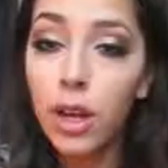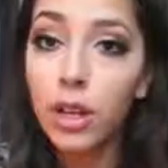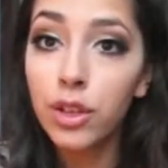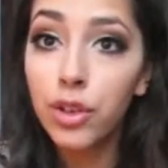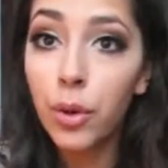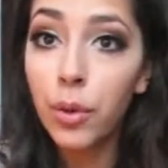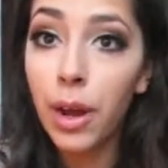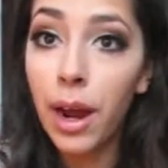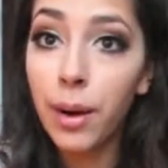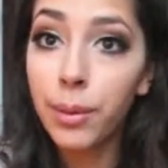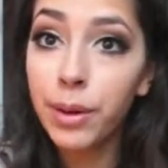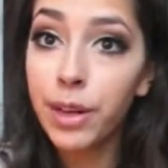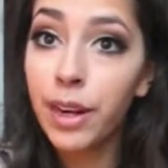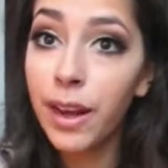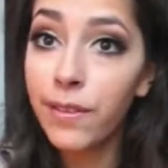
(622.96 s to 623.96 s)
So now
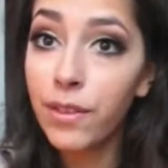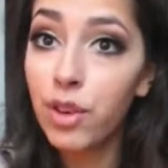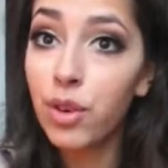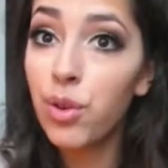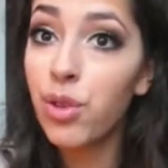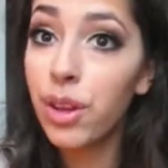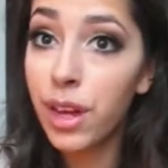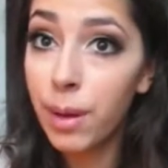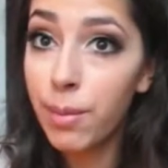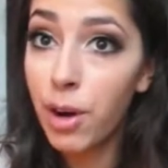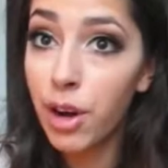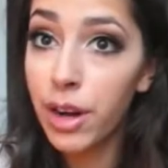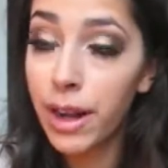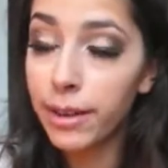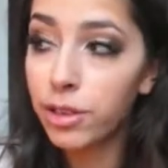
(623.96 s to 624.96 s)
we're gonna have to do the Kim
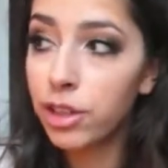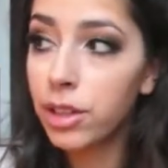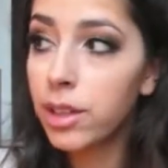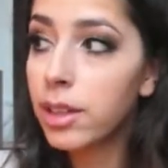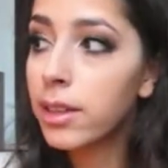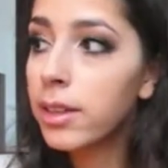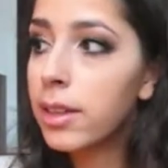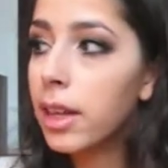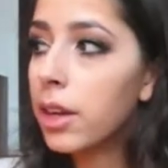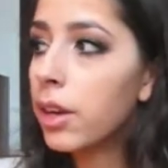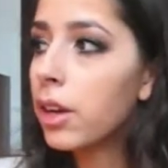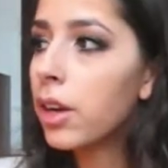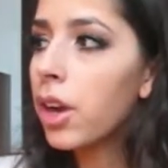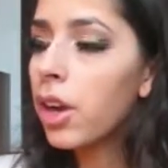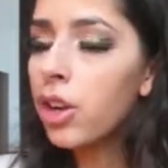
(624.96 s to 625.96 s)
Kardashian
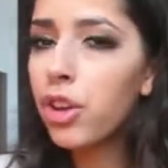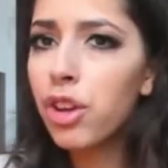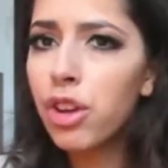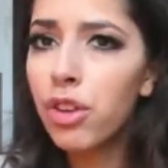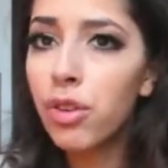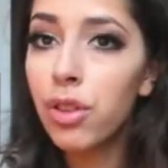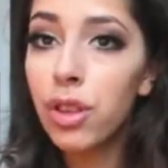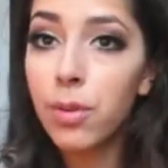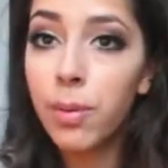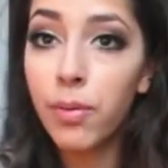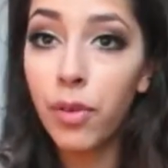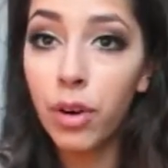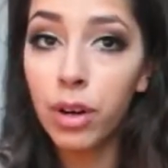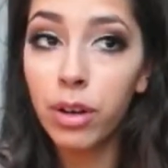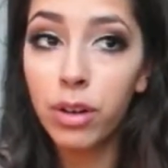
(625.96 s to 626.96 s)
concealer. You can do this
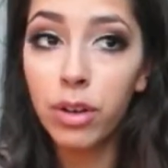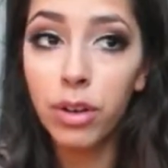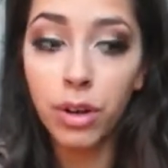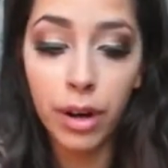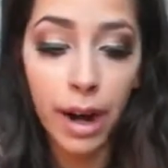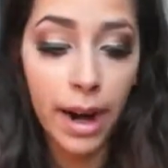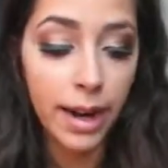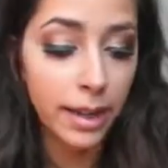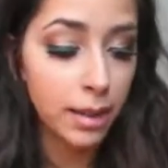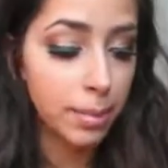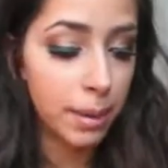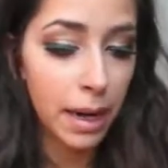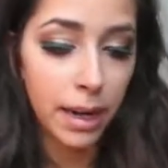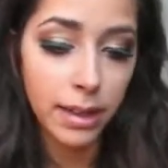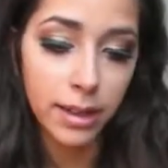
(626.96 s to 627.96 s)
before you do your eyes,
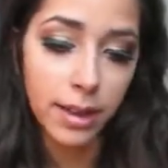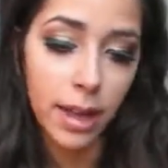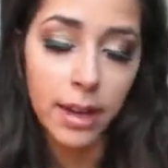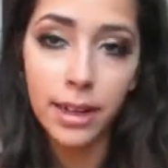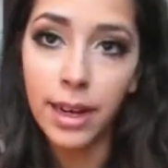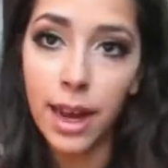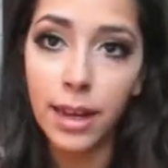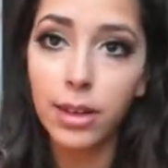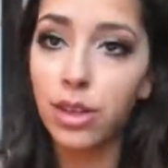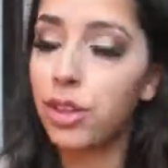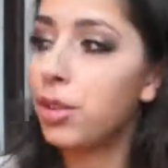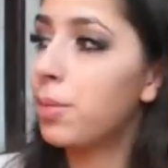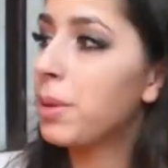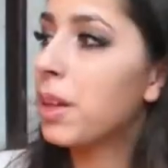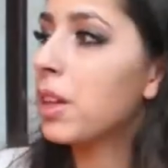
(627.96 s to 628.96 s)
but I decided not
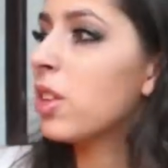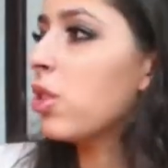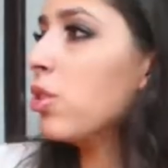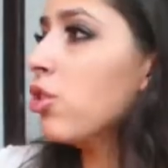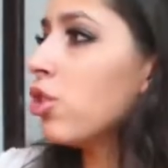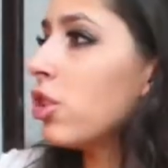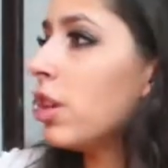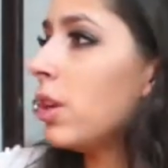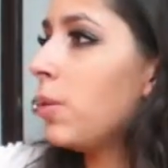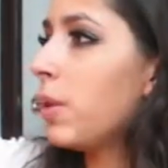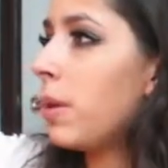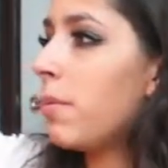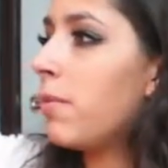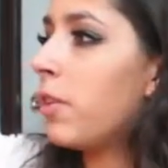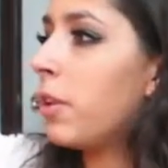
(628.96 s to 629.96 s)
to because usually
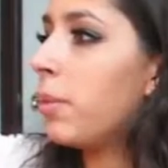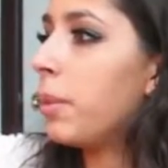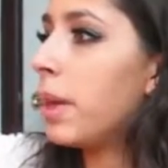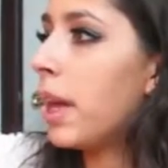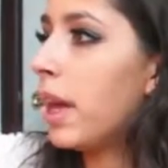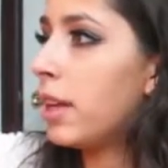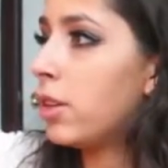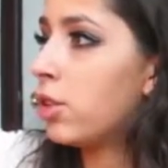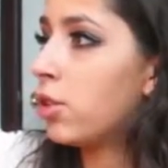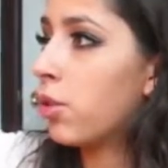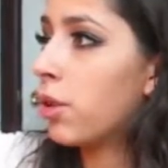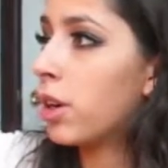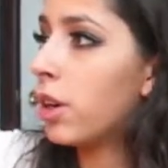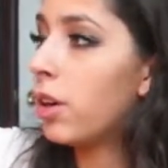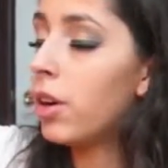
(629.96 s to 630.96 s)
when I'm filming a
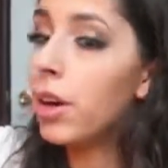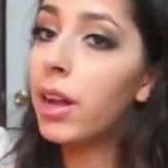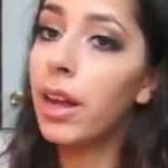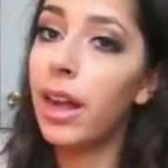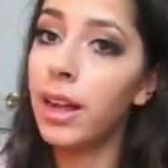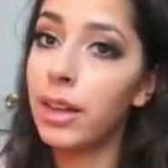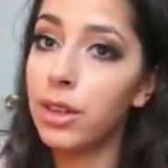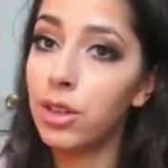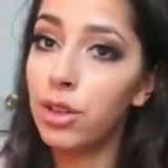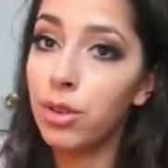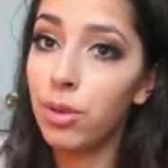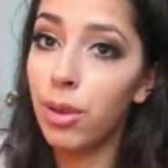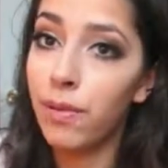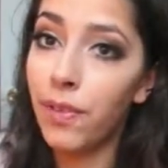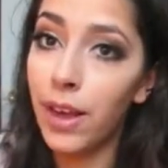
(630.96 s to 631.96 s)
tutorial, I like to
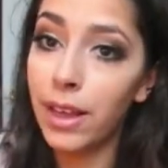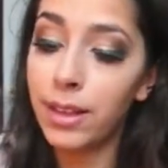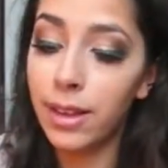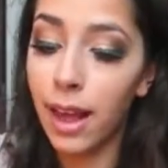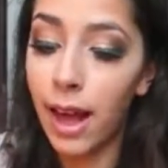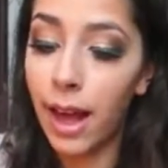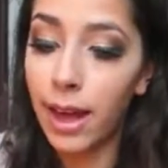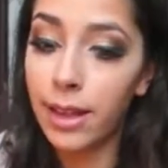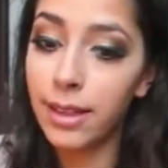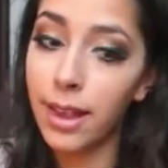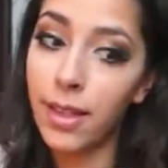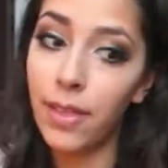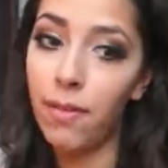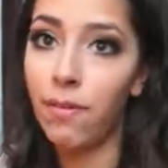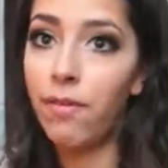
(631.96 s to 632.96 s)
do the face, eyes,
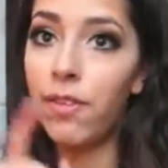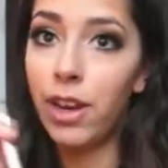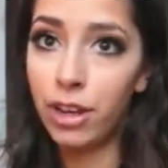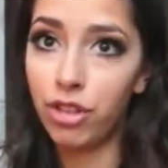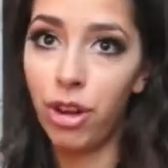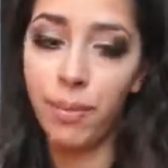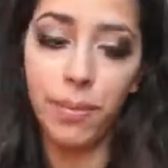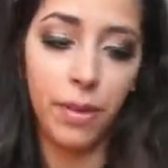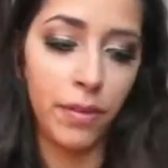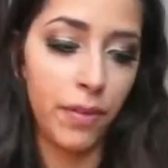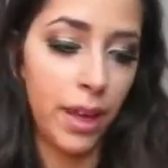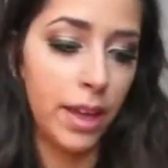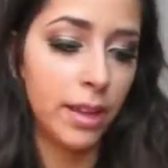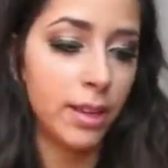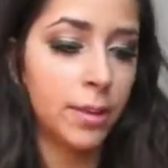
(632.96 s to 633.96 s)
and then finish up the
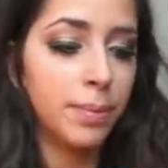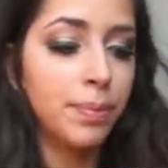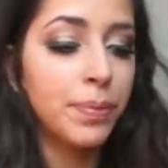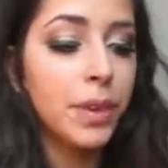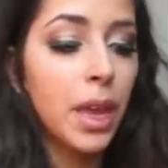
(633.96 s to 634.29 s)
face.